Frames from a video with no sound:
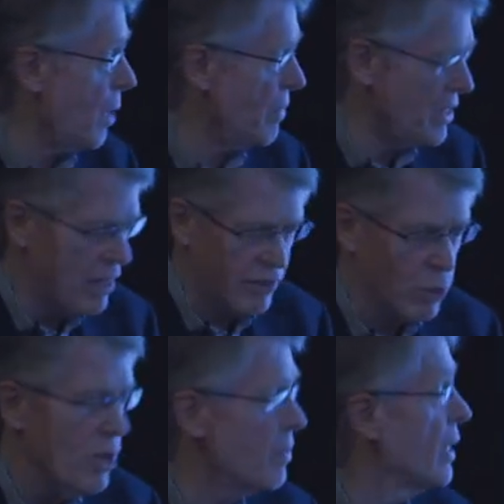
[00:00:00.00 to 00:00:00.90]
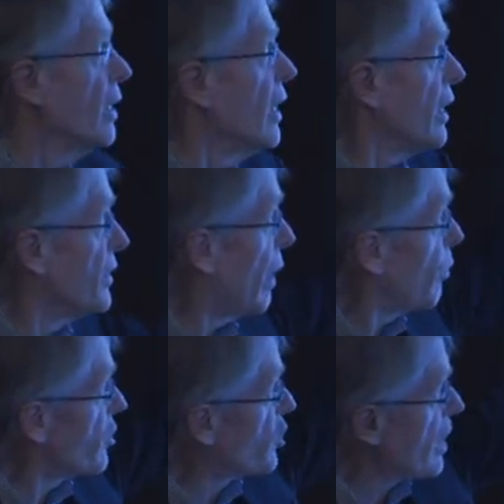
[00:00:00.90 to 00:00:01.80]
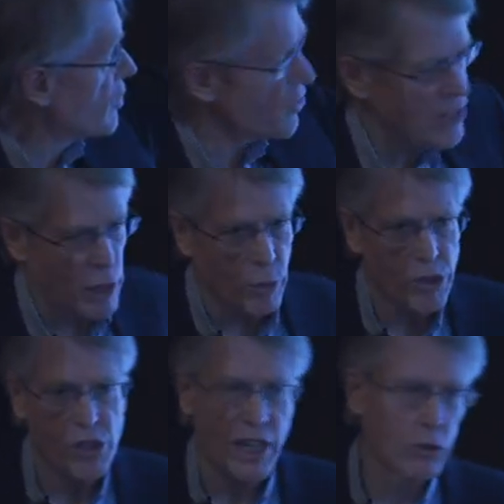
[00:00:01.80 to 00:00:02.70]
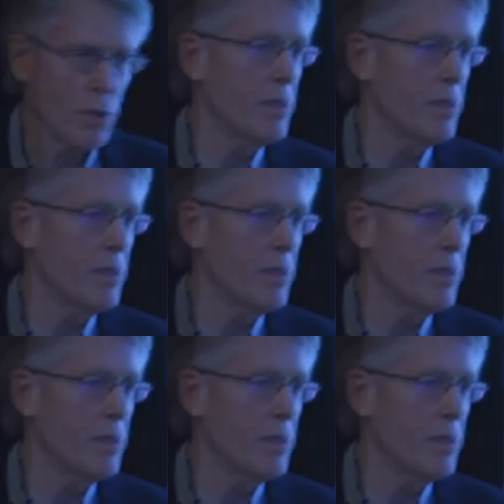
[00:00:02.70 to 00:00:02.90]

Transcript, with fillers: um, it, definitely will be, that would change its downward trajectory